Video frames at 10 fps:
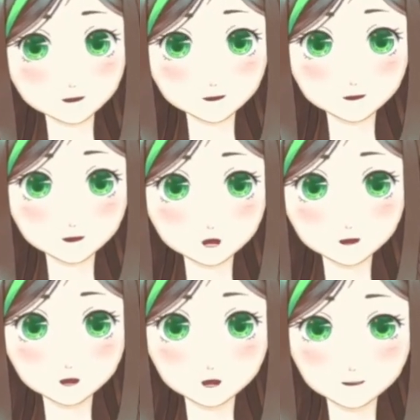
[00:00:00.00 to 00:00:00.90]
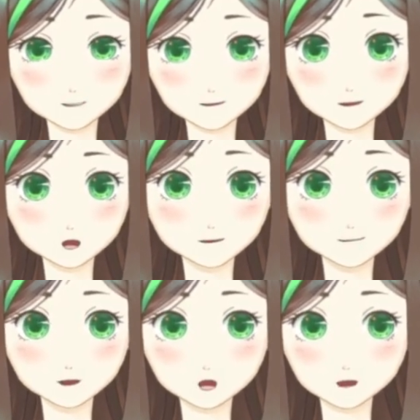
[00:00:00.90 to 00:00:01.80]
another layer and change the color
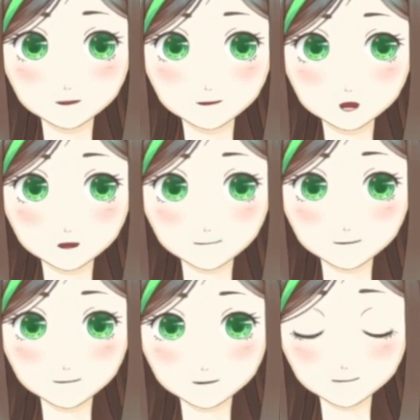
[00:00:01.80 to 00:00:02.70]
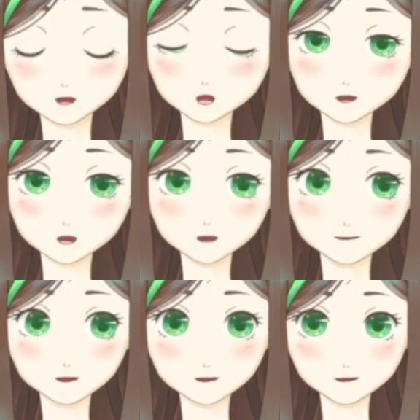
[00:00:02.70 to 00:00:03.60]
to red. It helps me
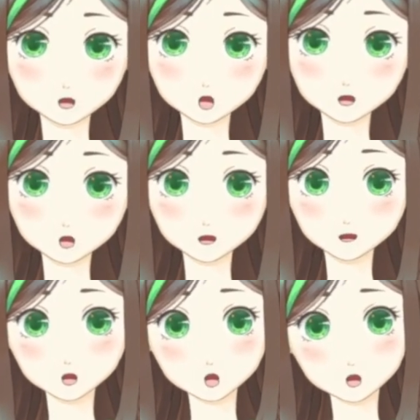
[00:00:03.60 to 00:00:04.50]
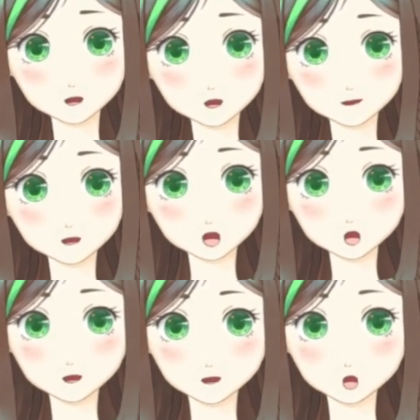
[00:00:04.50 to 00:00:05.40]
figure out the position of the
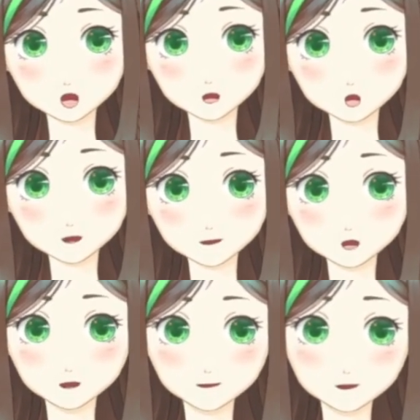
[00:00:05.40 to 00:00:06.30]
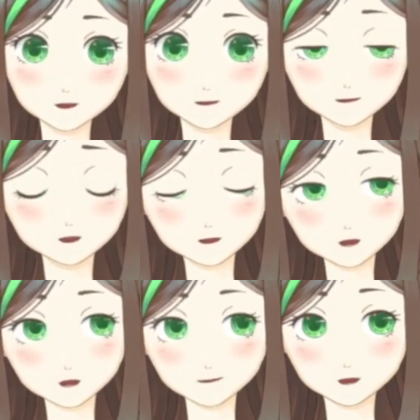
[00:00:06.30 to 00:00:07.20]
arms and where to place the clothes on the
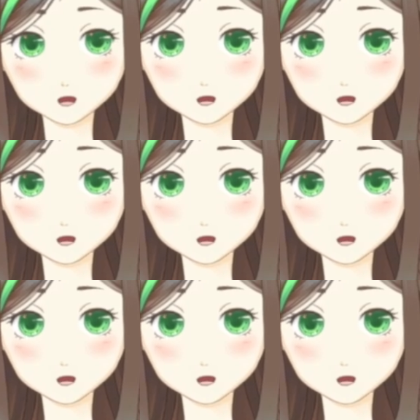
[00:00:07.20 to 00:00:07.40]
shoulders.